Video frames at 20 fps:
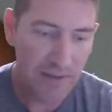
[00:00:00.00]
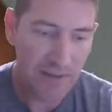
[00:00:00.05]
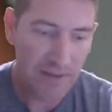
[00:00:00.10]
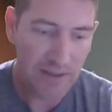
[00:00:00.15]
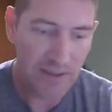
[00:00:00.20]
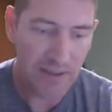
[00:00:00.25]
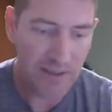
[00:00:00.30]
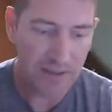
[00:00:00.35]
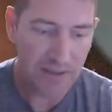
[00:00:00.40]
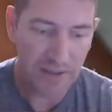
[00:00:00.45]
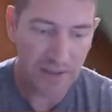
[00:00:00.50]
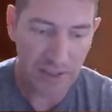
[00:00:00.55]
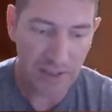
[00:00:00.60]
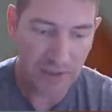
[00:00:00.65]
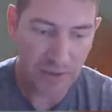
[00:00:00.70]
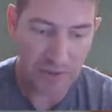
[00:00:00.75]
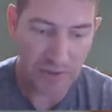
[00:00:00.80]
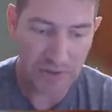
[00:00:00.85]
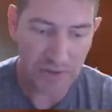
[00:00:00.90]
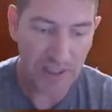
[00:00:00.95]
Because as
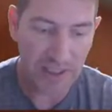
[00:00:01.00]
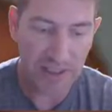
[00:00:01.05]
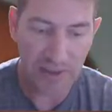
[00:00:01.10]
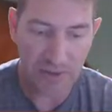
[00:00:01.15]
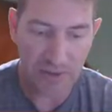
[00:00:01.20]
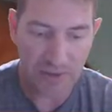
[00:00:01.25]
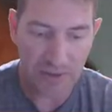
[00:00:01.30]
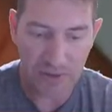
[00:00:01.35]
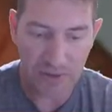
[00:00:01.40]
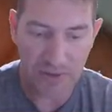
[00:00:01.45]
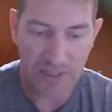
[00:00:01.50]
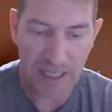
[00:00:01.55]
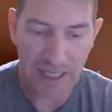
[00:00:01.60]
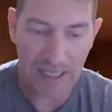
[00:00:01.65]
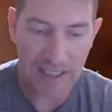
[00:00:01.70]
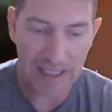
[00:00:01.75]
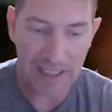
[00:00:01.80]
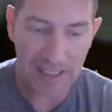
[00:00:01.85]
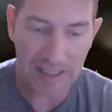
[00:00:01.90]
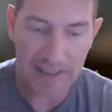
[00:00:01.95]
you see, they're not
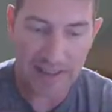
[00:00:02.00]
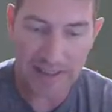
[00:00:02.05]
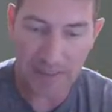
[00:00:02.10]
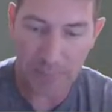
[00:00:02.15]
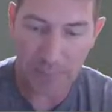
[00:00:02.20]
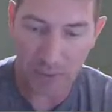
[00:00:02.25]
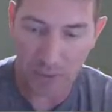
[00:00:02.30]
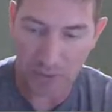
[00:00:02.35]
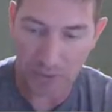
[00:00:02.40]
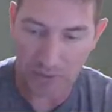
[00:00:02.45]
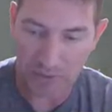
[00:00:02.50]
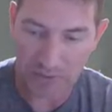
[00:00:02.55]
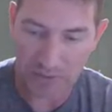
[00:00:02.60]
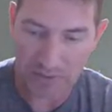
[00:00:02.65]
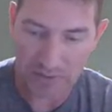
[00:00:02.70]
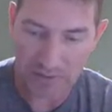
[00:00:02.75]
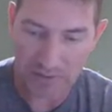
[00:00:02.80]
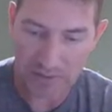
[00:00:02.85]
easy pulls.